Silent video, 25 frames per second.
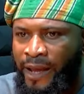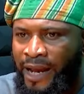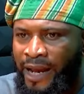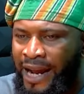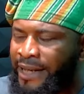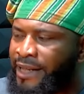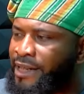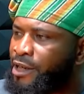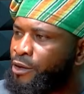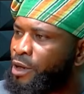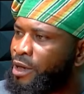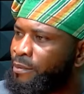
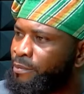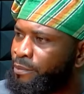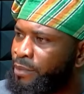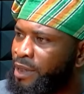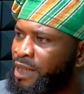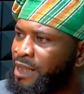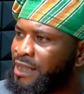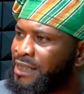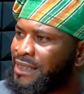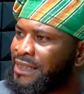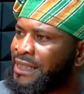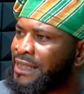and they were
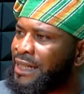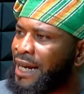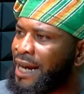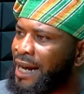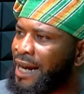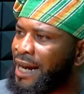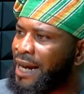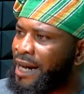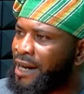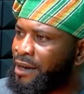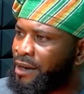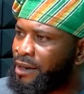paid
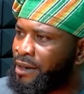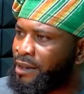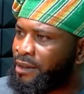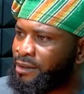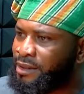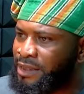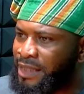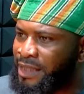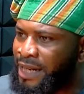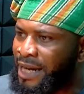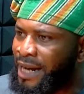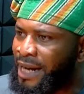
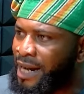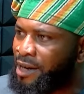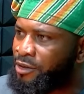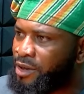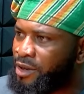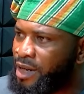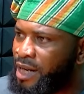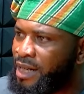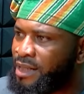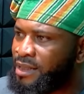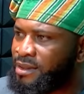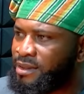their
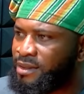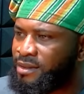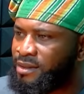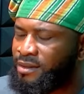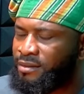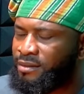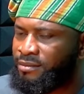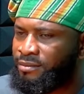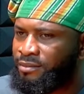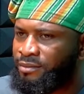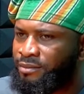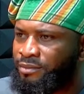arrears
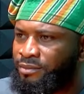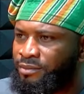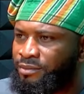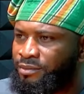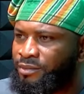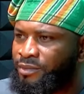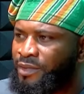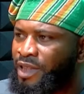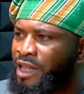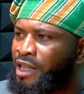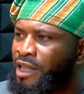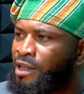
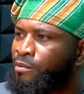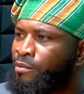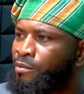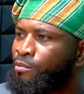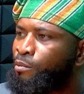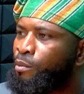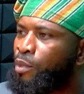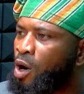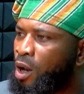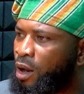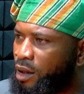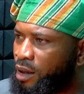in
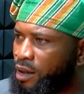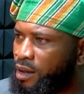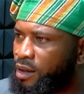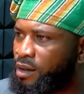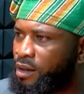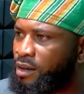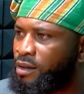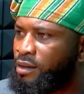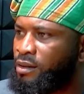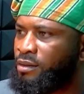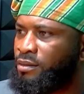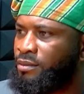bulk
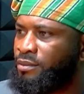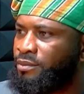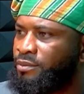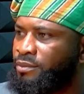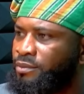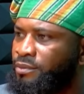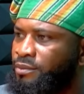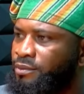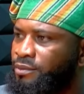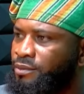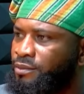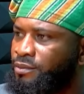
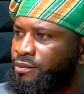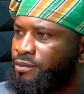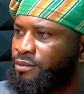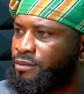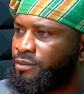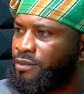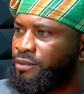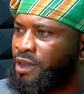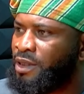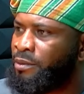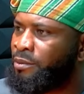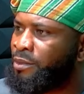
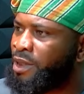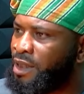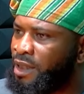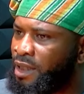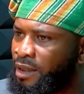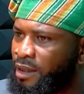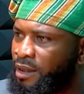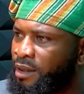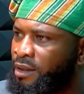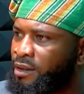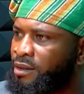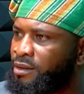
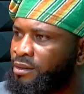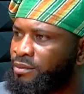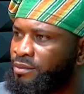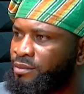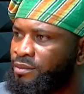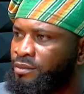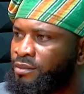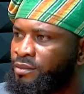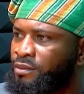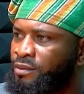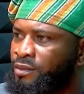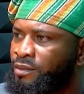immediately.
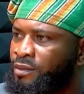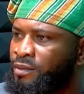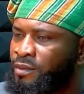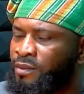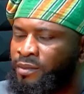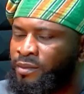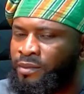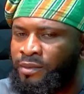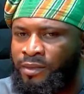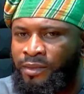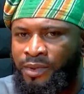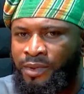
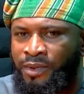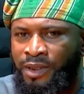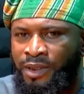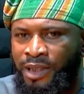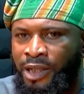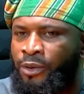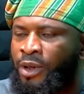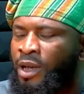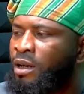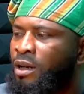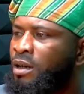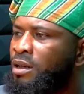They
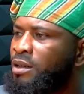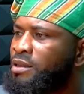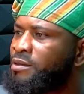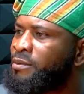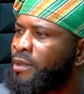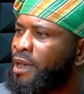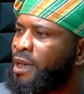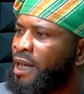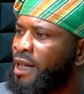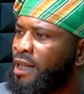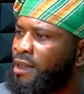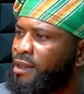were all
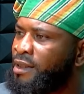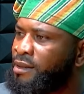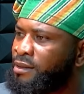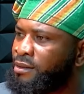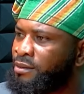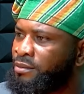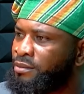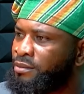smiling.